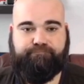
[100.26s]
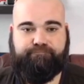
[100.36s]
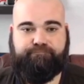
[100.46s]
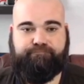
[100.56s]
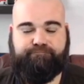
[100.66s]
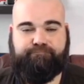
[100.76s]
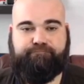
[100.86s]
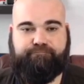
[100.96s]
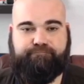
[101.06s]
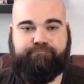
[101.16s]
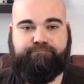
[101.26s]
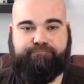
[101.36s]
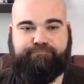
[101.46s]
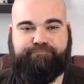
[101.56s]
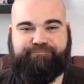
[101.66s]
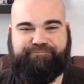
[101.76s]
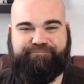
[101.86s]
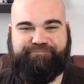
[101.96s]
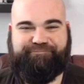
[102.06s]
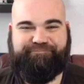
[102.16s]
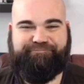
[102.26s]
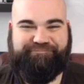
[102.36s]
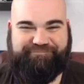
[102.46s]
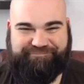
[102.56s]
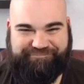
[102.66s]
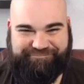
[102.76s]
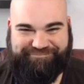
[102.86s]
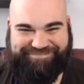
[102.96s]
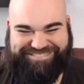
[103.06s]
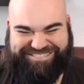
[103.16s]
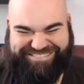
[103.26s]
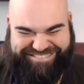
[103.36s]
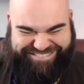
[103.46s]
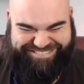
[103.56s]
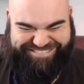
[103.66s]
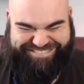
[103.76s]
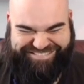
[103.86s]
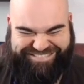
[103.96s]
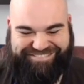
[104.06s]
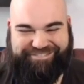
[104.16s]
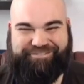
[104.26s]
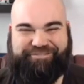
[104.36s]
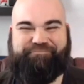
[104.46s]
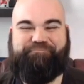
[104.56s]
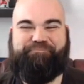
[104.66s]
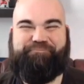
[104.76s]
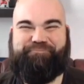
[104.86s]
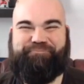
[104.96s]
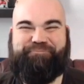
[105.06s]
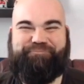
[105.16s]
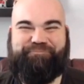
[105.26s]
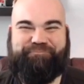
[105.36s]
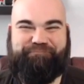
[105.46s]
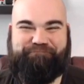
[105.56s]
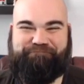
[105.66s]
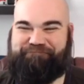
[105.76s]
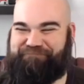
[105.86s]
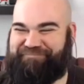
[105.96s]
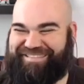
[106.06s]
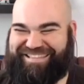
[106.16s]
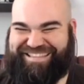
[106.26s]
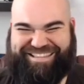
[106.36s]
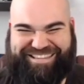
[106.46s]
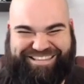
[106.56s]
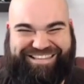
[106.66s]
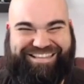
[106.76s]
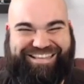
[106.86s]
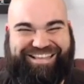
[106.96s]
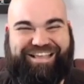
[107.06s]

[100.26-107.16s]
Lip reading: (silent)